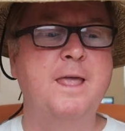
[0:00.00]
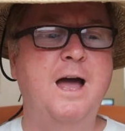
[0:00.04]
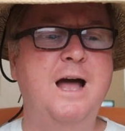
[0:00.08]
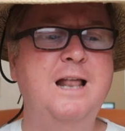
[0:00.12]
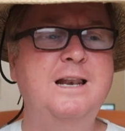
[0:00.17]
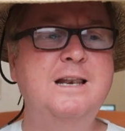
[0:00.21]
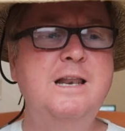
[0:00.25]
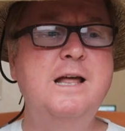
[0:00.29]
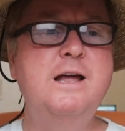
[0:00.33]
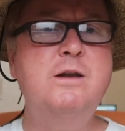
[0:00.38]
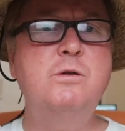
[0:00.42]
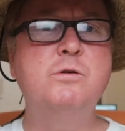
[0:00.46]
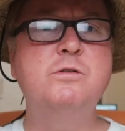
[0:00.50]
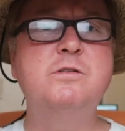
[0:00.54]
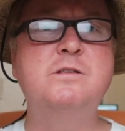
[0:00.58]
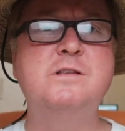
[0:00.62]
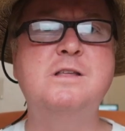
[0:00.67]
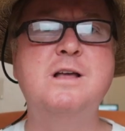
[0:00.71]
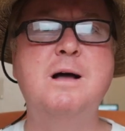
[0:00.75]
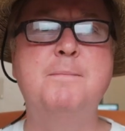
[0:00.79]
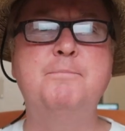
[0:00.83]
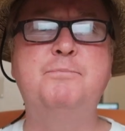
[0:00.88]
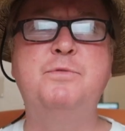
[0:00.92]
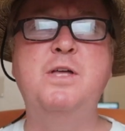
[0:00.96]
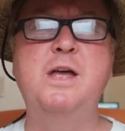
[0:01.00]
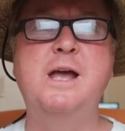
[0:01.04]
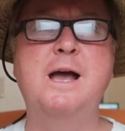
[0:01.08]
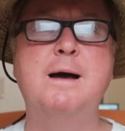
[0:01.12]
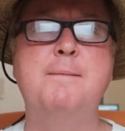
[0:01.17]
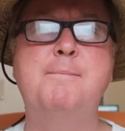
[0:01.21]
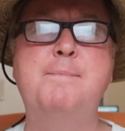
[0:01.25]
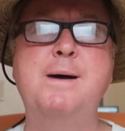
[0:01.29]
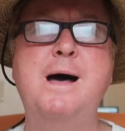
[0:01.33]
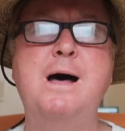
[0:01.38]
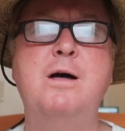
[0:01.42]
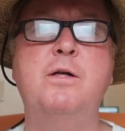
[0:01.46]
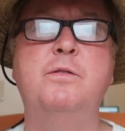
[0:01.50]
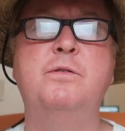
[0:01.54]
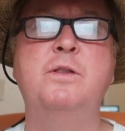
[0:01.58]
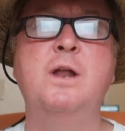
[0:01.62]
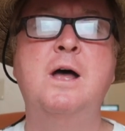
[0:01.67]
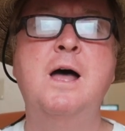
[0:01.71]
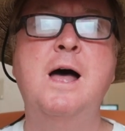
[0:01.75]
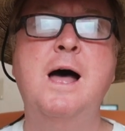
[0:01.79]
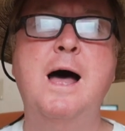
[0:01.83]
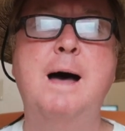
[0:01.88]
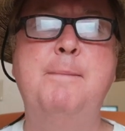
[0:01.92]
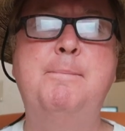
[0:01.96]
a little something
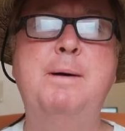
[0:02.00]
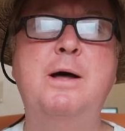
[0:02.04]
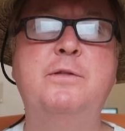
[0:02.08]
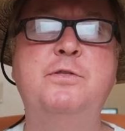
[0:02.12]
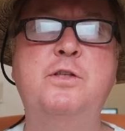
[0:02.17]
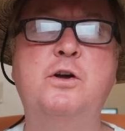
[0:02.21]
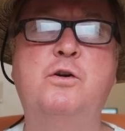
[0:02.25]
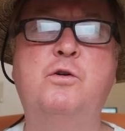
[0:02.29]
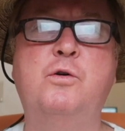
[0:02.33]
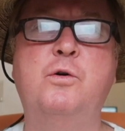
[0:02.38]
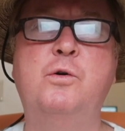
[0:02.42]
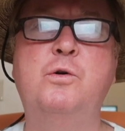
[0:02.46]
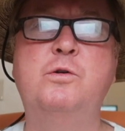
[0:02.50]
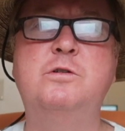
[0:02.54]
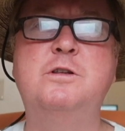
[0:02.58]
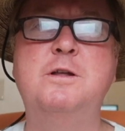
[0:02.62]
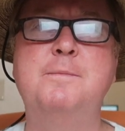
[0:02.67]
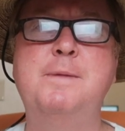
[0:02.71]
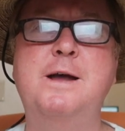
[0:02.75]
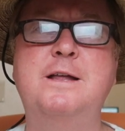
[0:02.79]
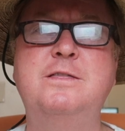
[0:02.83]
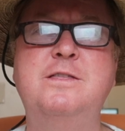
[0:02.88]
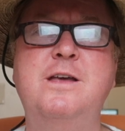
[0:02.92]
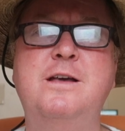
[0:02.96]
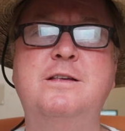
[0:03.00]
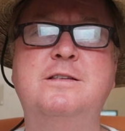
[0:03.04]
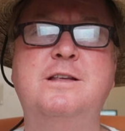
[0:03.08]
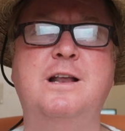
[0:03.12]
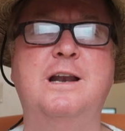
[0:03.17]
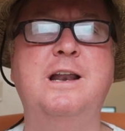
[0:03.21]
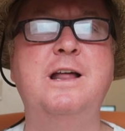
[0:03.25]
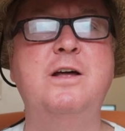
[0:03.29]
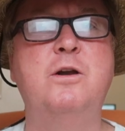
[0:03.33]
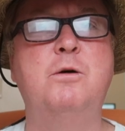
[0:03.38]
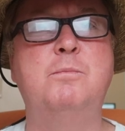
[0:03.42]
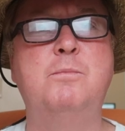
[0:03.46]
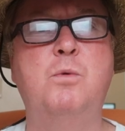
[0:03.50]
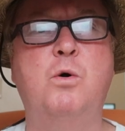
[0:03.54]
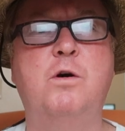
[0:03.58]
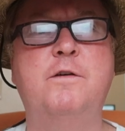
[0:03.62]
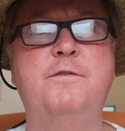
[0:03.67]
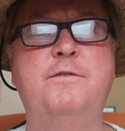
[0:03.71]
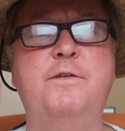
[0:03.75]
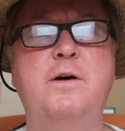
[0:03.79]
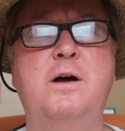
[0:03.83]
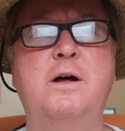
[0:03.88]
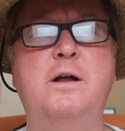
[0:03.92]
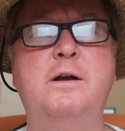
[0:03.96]
about the cruise to make things a little more
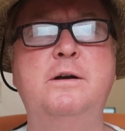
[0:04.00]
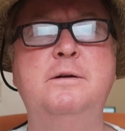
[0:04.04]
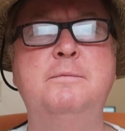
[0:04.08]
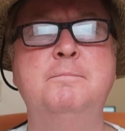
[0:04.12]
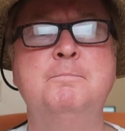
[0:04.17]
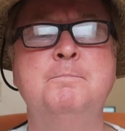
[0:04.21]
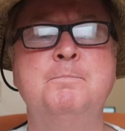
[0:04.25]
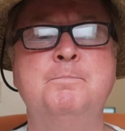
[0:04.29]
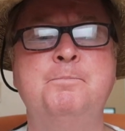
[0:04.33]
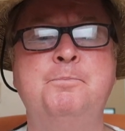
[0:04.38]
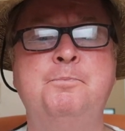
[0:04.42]
fun.